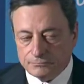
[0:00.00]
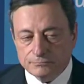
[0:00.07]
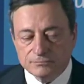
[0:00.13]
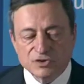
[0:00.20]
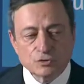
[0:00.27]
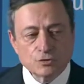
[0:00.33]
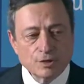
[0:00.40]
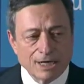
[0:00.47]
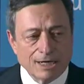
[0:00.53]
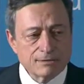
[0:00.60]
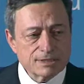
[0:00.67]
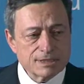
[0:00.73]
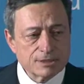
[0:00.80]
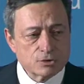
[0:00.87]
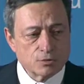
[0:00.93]

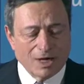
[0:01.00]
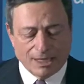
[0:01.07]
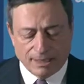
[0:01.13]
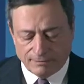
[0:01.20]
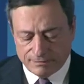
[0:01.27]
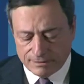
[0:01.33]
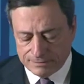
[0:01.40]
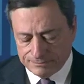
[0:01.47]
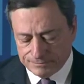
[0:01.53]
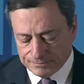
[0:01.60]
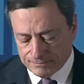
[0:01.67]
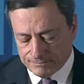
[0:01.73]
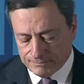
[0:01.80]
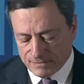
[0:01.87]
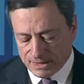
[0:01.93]
2012,
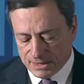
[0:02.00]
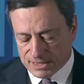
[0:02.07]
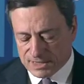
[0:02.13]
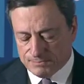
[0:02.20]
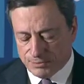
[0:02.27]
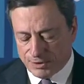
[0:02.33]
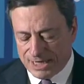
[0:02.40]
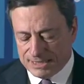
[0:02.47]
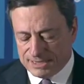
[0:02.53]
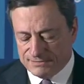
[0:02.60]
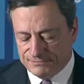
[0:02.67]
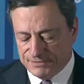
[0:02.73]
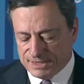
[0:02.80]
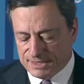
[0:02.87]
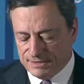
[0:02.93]
spreads
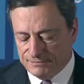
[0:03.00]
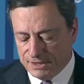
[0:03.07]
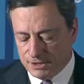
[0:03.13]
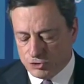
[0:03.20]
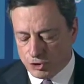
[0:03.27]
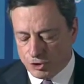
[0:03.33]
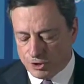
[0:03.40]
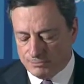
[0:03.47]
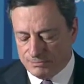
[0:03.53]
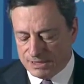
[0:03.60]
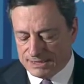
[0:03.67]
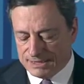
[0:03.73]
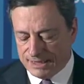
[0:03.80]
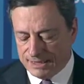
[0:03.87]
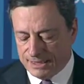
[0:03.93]
vis-à-vis
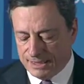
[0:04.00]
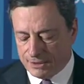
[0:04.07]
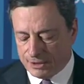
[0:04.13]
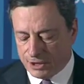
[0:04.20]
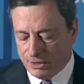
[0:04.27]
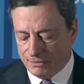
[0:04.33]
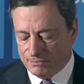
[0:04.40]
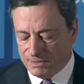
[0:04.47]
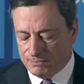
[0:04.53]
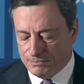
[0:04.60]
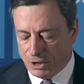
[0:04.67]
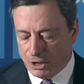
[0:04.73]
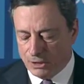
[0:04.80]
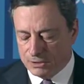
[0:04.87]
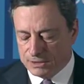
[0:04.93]
German 10-year government
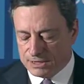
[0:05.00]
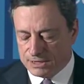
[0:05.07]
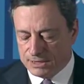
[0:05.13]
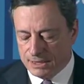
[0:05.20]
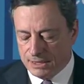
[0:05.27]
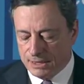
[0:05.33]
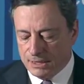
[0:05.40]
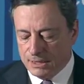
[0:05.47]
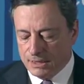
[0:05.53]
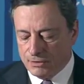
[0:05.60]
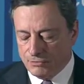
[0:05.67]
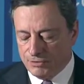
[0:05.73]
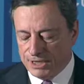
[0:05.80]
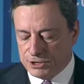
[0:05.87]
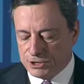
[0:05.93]
bonds
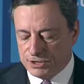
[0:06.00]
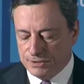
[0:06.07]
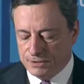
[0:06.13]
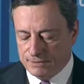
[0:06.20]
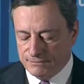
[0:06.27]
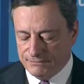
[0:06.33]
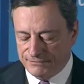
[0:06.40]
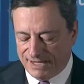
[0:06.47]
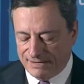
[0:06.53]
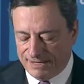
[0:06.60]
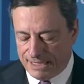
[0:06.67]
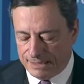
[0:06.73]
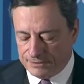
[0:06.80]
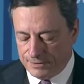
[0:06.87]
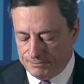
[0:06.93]
reached
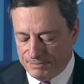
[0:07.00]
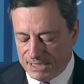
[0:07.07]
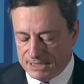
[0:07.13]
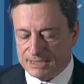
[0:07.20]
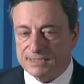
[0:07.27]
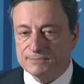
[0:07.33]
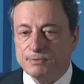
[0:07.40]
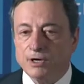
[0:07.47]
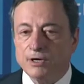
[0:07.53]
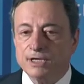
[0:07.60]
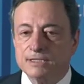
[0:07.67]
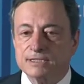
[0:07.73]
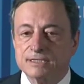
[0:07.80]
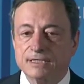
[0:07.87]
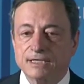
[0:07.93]
500 basis
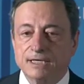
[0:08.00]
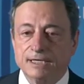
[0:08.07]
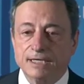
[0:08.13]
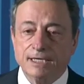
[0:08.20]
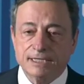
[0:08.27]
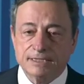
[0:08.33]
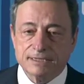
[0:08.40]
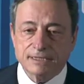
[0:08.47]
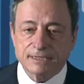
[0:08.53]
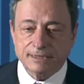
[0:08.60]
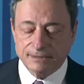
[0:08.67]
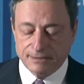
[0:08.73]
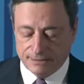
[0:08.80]
points in Italy